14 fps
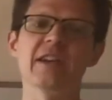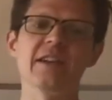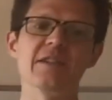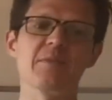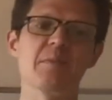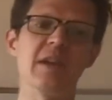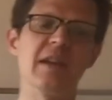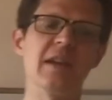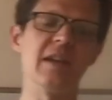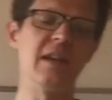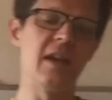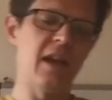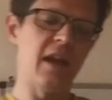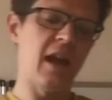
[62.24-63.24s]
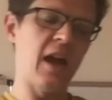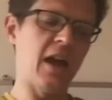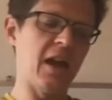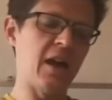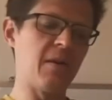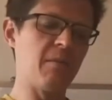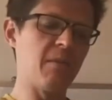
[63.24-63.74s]
has been
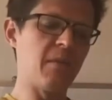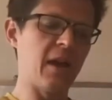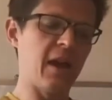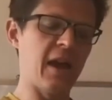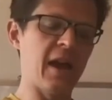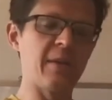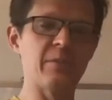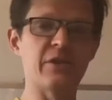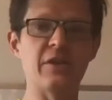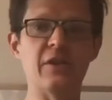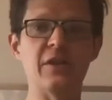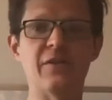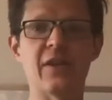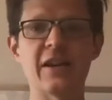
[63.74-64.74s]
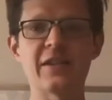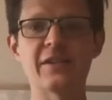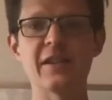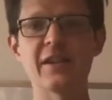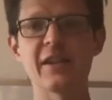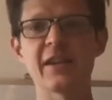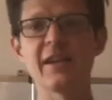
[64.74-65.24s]
absolutely
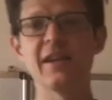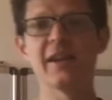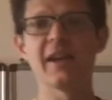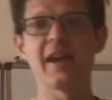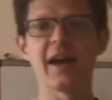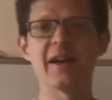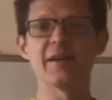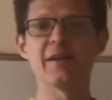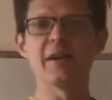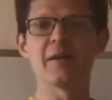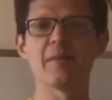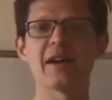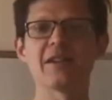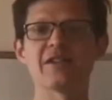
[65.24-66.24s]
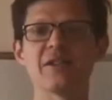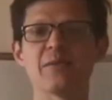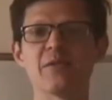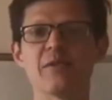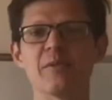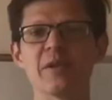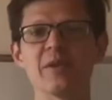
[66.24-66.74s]
fascinating. I imagine it
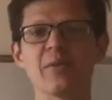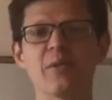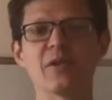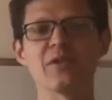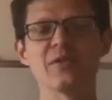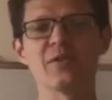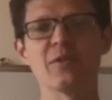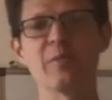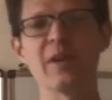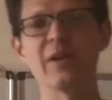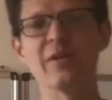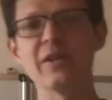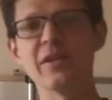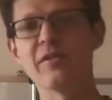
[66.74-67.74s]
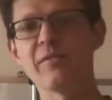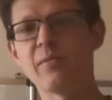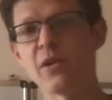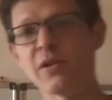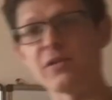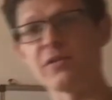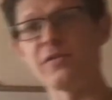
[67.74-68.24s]
would have been a wonderful period of
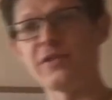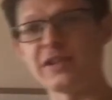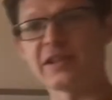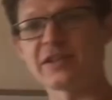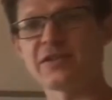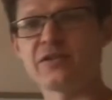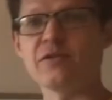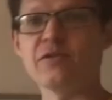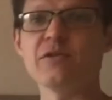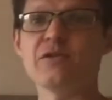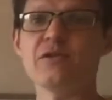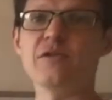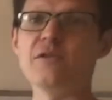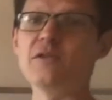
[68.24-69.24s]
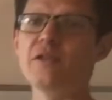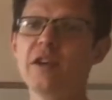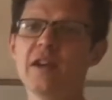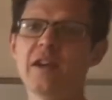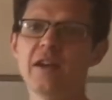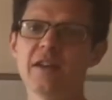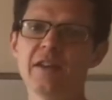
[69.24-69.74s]
particle physics to
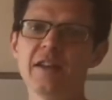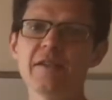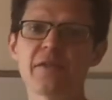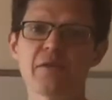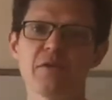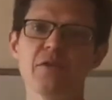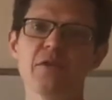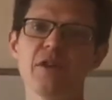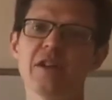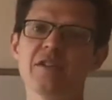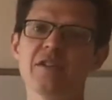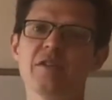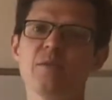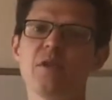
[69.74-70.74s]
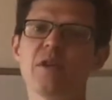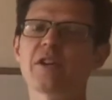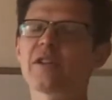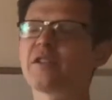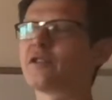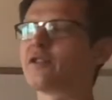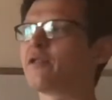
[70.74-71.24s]
live through and to
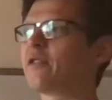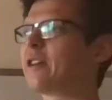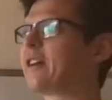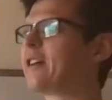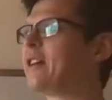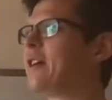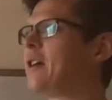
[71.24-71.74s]
work during.